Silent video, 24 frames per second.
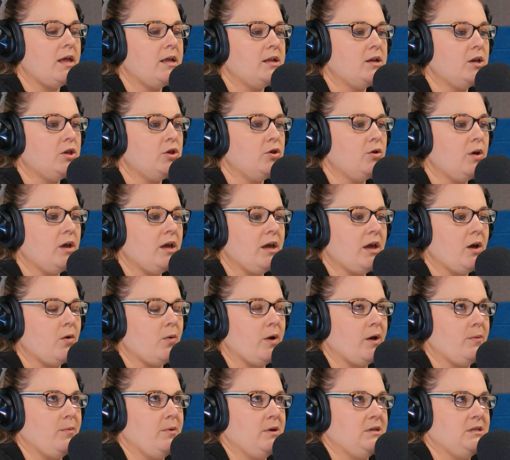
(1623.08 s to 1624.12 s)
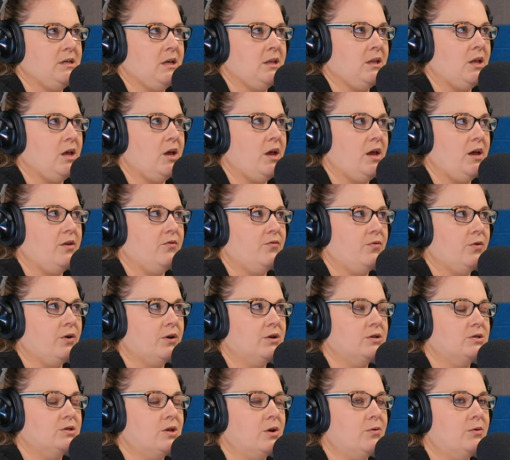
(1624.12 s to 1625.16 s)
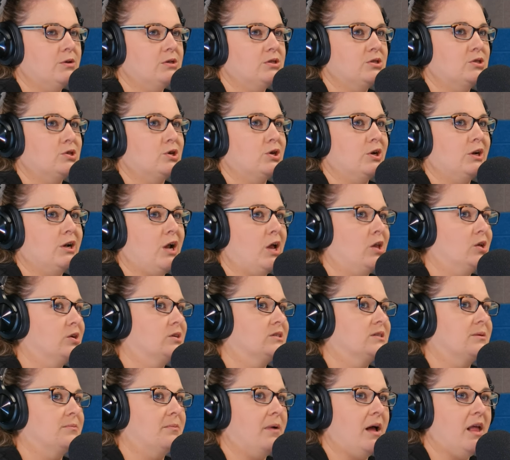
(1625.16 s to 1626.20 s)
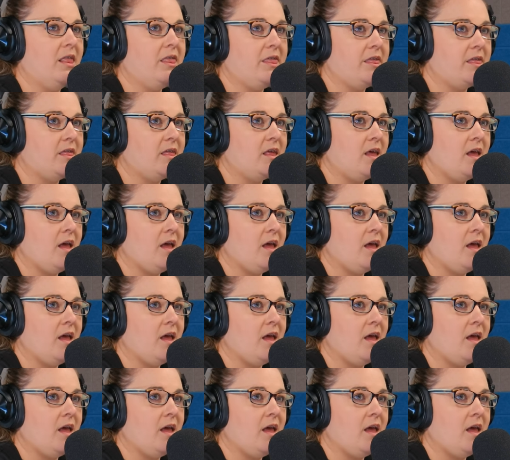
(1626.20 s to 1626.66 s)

you can get QuickBooks Online for as low as $30 a month.